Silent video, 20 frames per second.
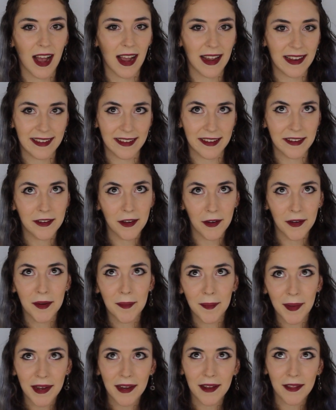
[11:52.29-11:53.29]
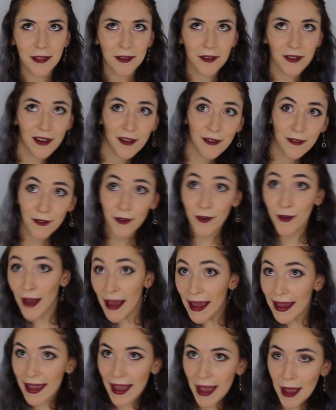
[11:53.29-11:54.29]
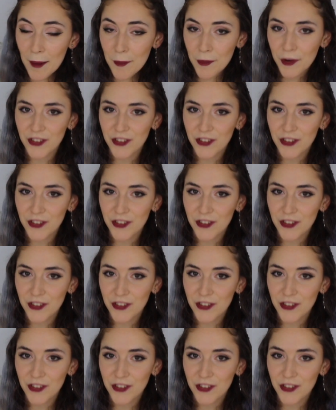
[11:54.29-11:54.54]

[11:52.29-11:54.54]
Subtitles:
I did go to bed at 4 a.m,